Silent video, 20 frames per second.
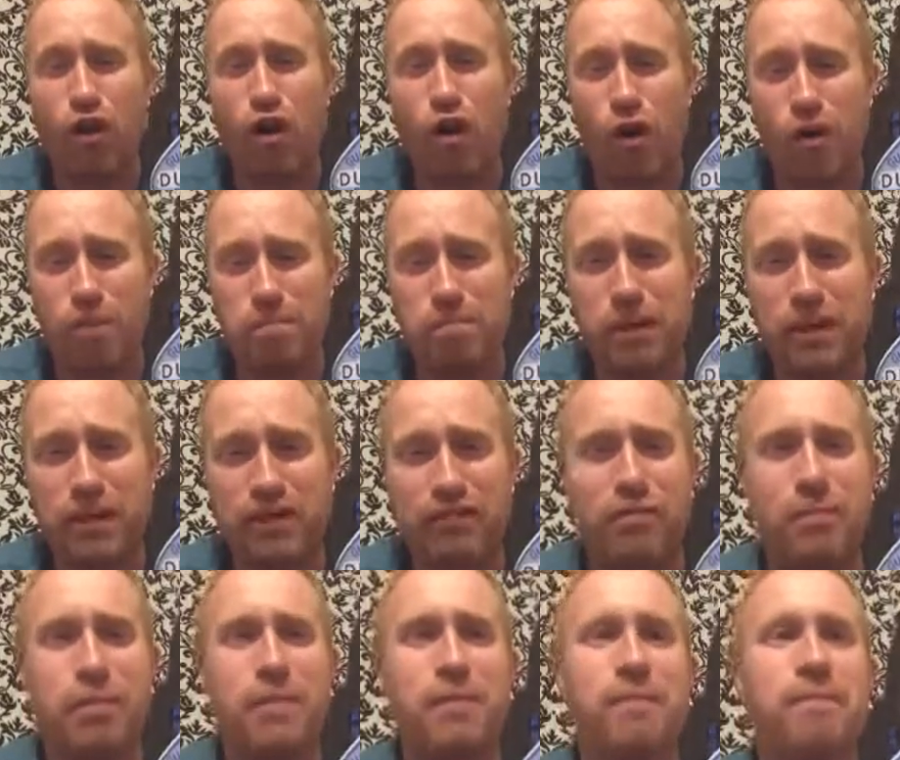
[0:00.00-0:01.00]

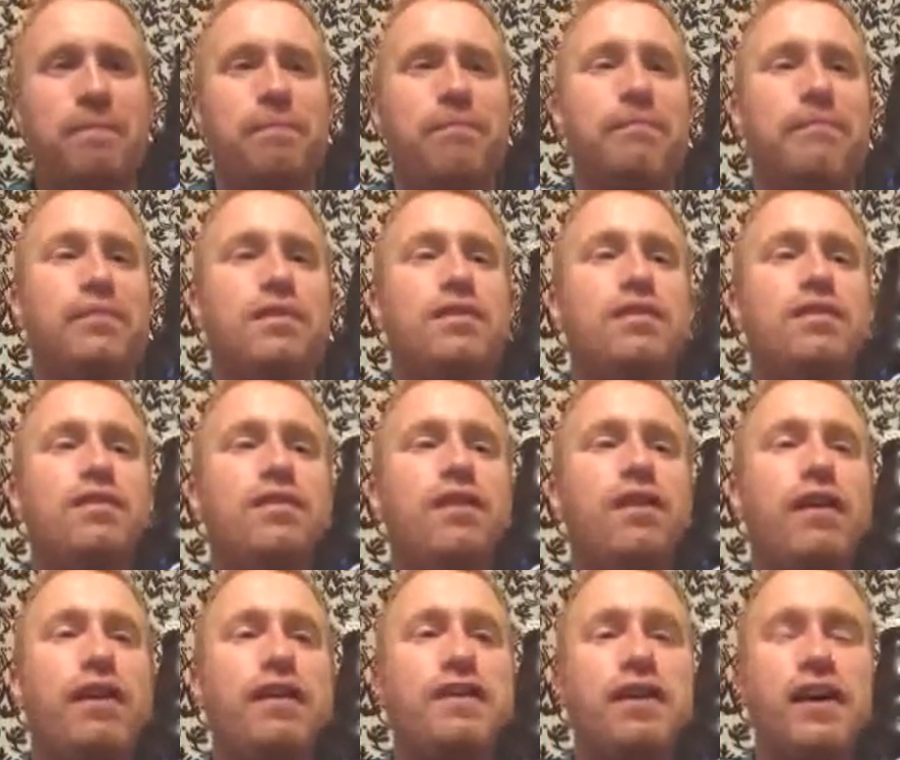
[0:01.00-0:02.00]
unbelievable,
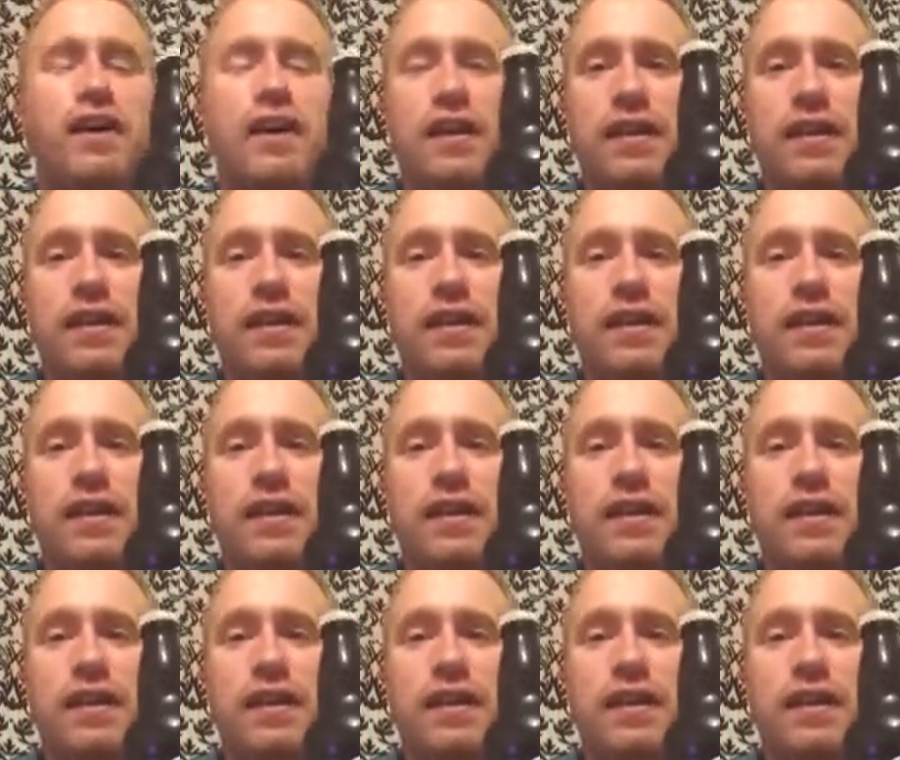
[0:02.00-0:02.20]
alright?